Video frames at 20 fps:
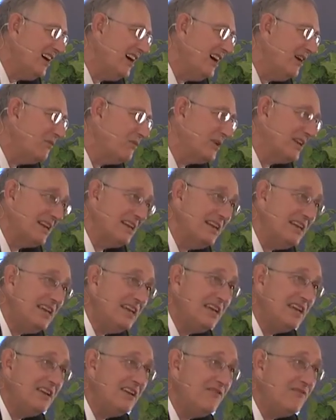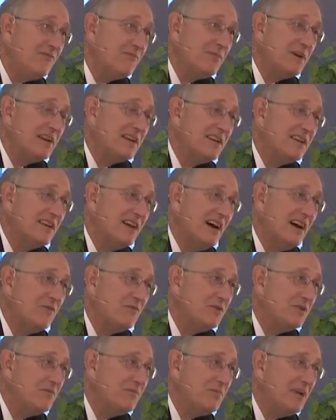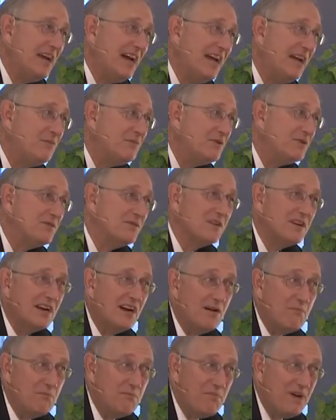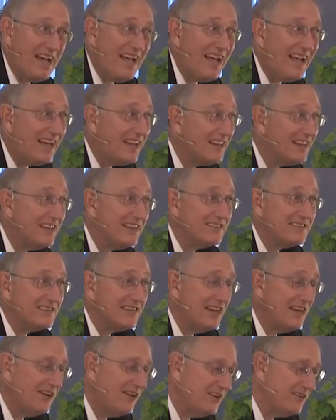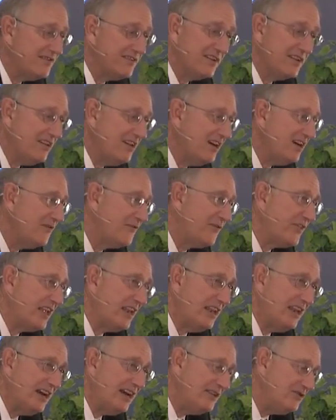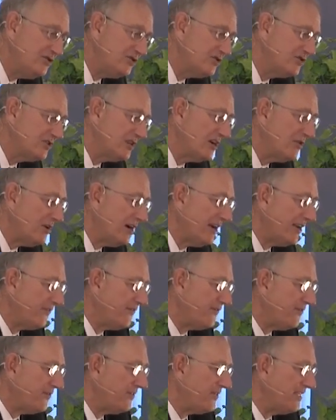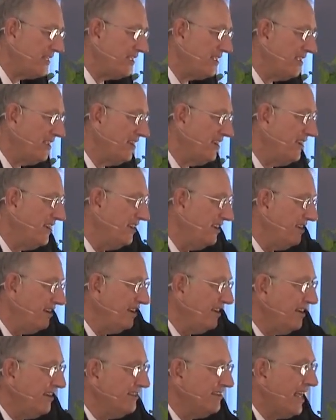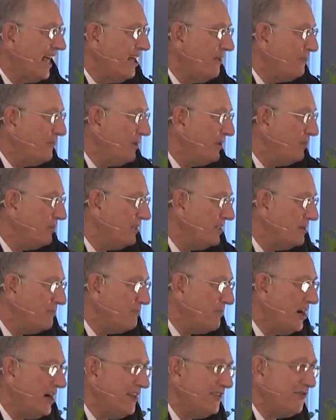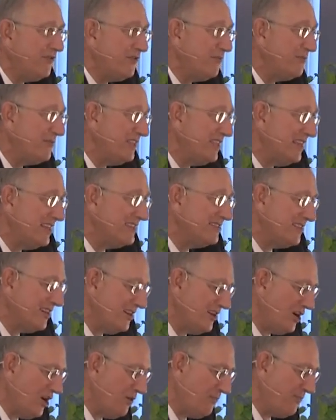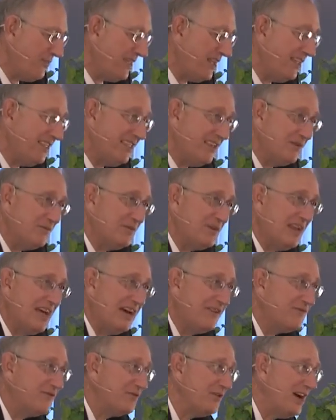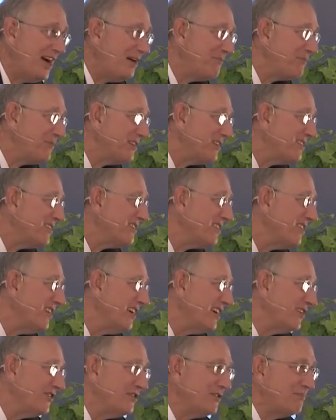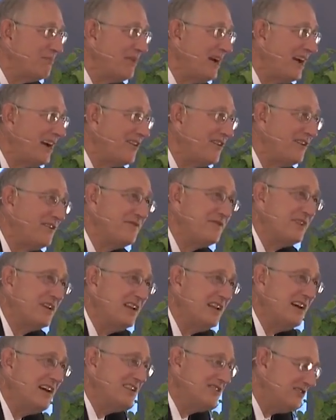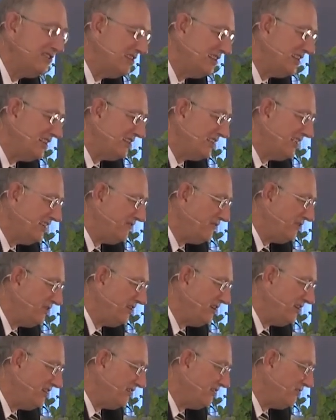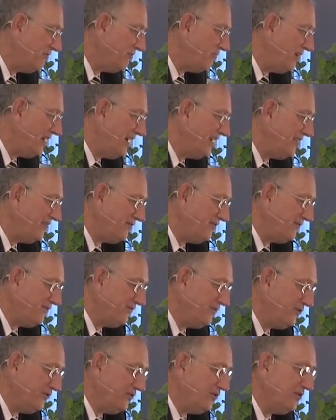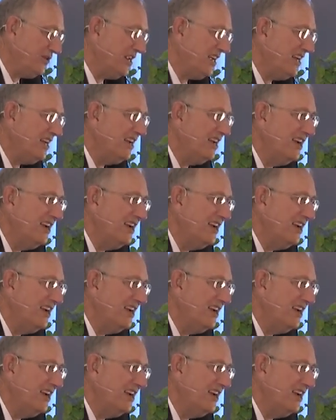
I would leave, but I wouldn't be able to come back, let's say, till after lunch. So I helped her with the bathroom things and hoped nothing would have to happen until I got back after lunch, and I'd give her a little plate of food.